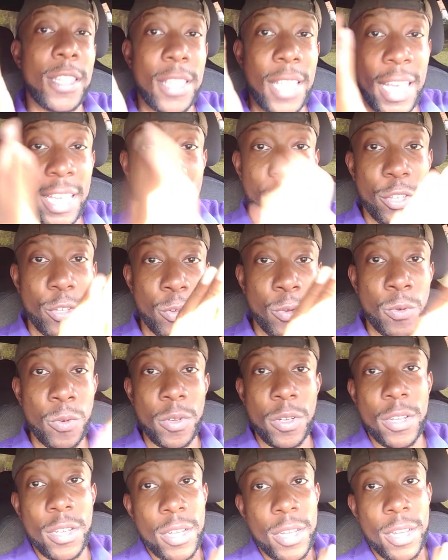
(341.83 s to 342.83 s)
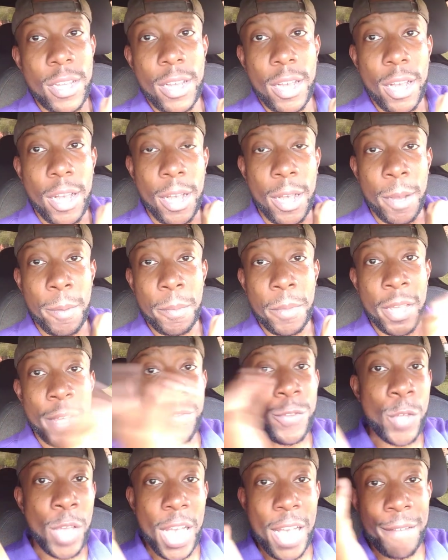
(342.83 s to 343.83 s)
Thank you. Um,
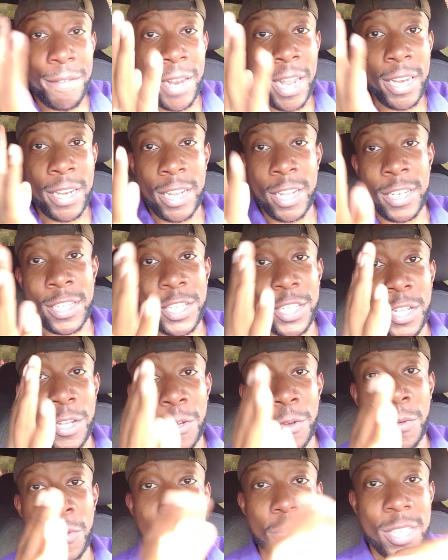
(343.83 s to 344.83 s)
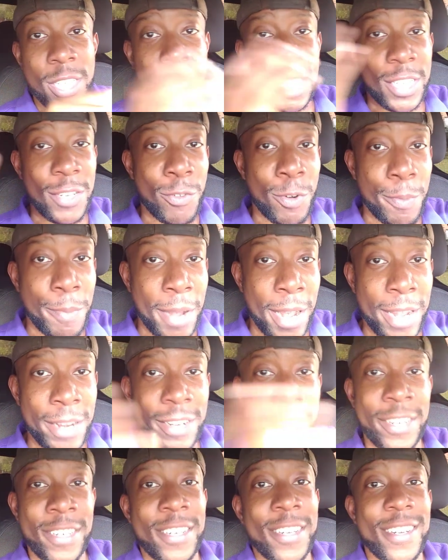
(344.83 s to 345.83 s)
if you have not done so, just a
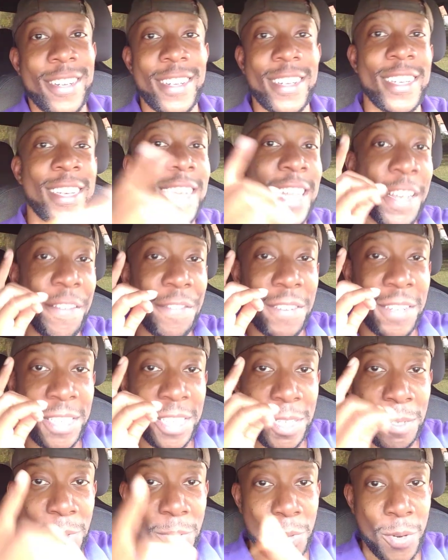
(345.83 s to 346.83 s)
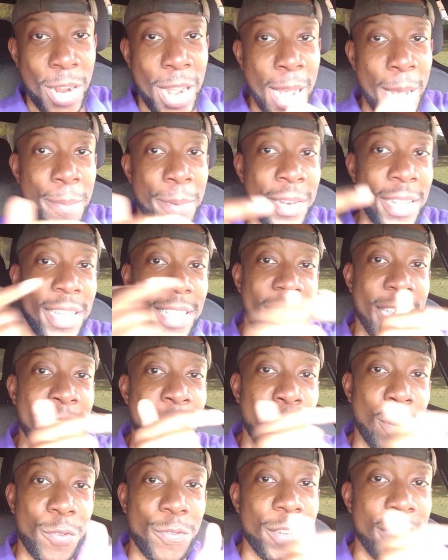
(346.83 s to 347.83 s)
reminder definitely subscribe and hit that
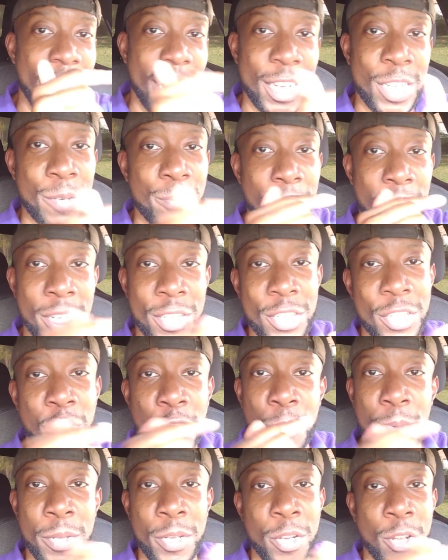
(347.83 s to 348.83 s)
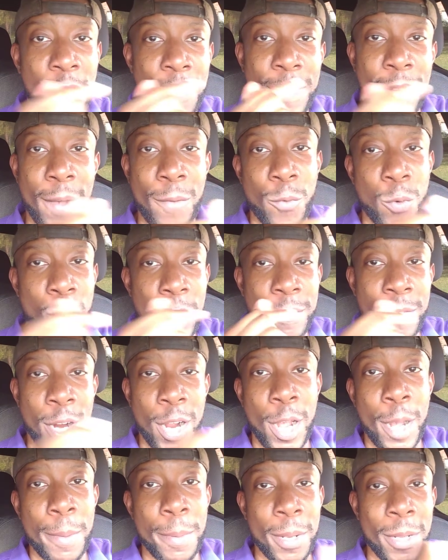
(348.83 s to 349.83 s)
notification button so you'll be notified whenever
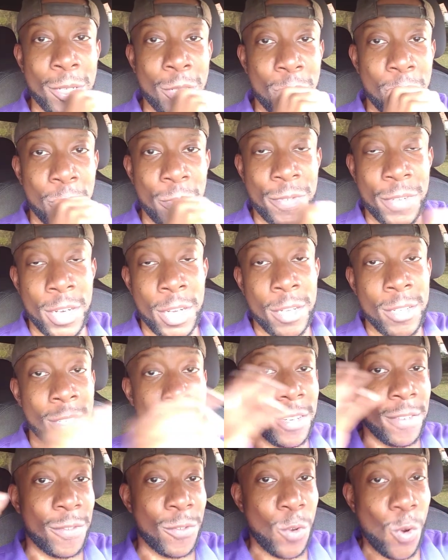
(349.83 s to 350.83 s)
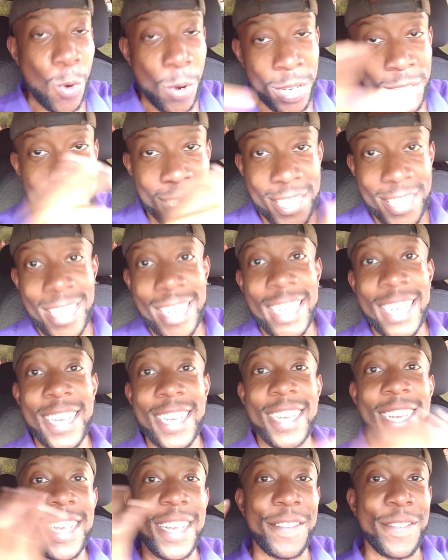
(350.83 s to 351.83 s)
I upload some new videos. And of course,
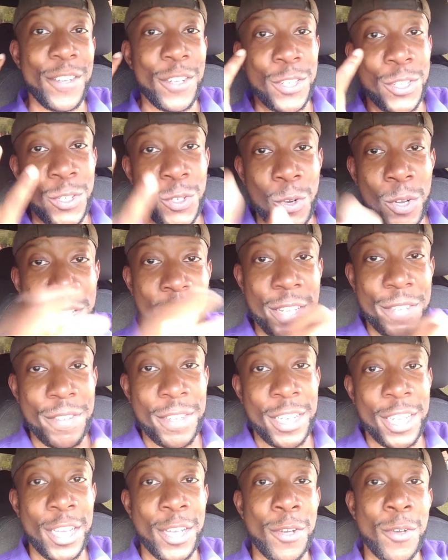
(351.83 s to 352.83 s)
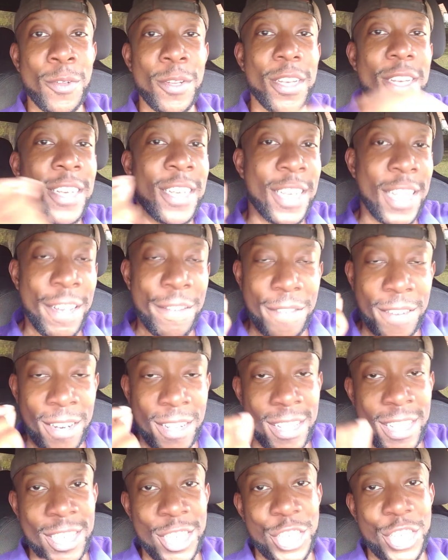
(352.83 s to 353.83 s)
if you're enjoying the video,
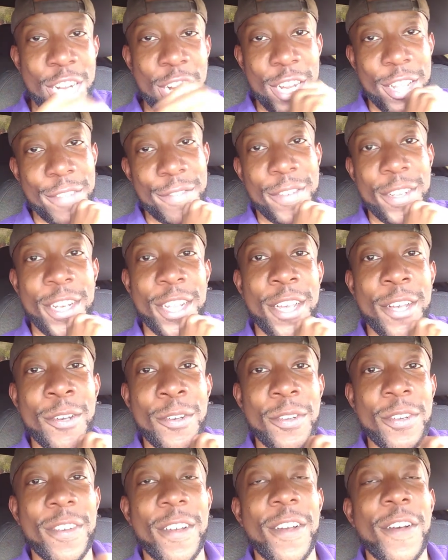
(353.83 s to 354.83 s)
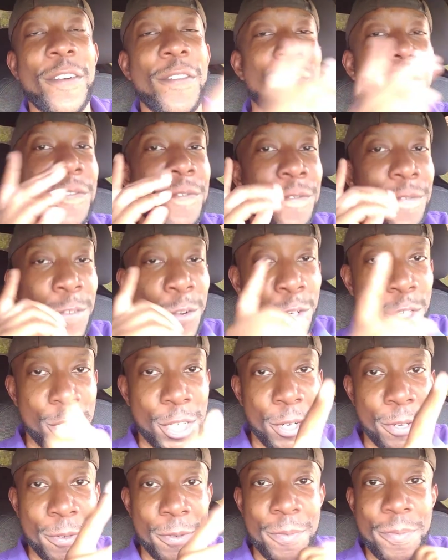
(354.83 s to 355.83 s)
definitely share the video for
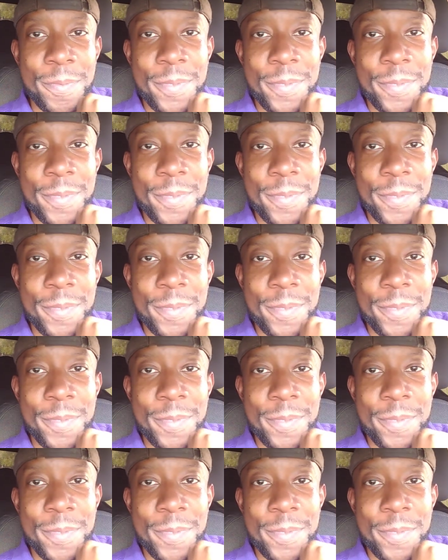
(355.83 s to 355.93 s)
sure.